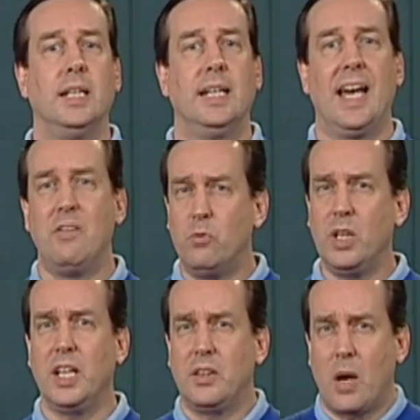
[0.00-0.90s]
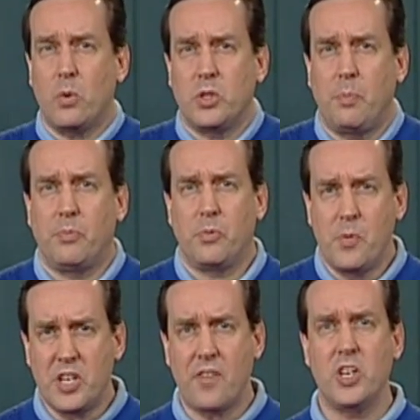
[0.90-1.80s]
And really, that was the
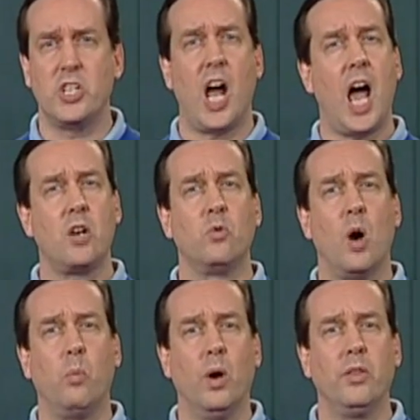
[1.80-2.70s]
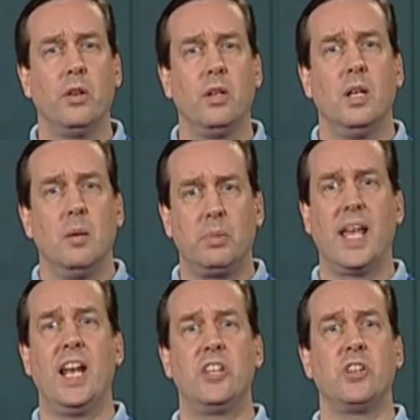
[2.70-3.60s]
definition I grew up with.
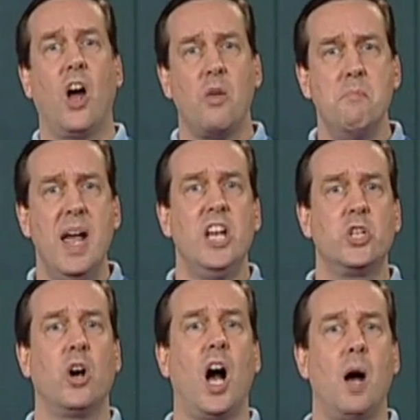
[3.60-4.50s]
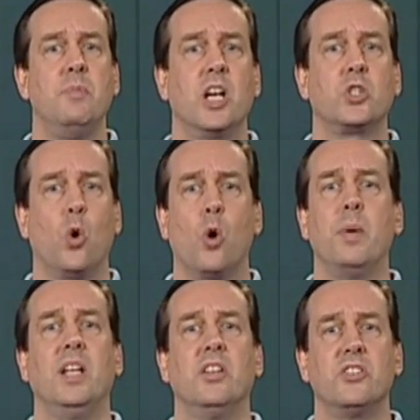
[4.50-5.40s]
Planets are the major objects
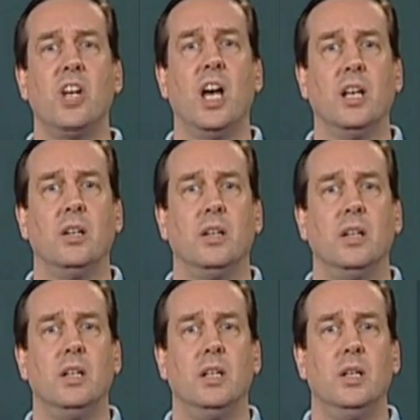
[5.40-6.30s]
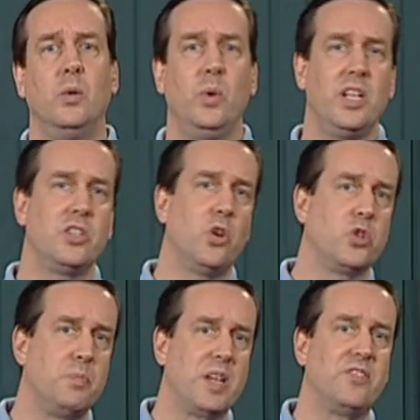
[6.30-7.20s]
orbiting the sun. We just don't
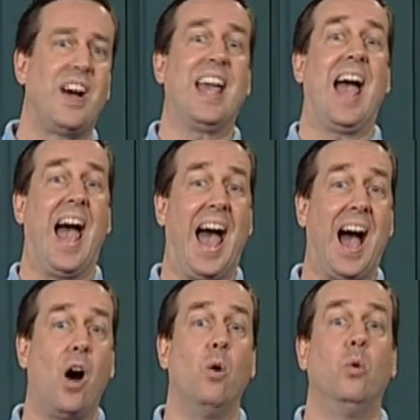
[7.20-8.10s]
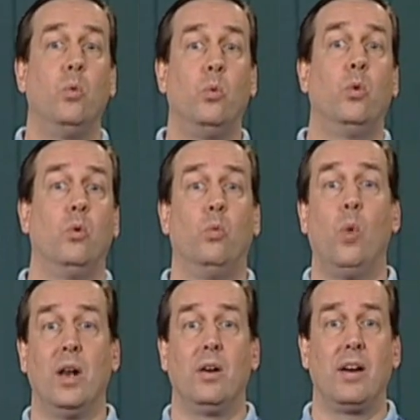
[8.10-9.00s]
specify how
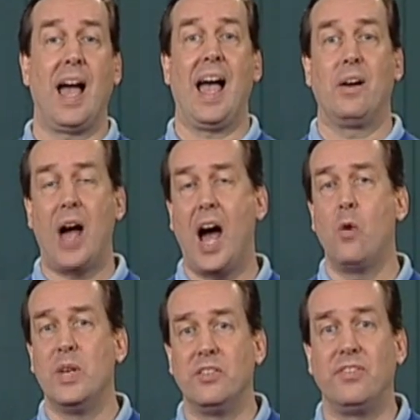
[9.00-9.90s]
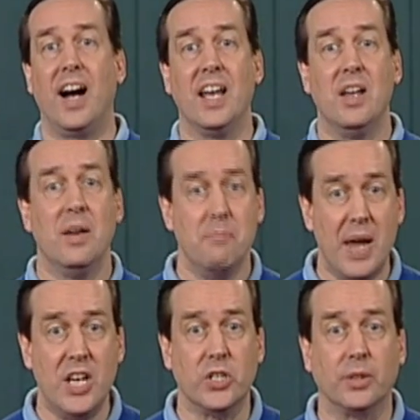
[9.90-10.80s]
we define
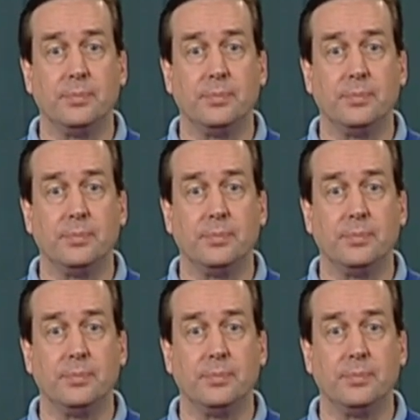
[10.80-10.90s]
major.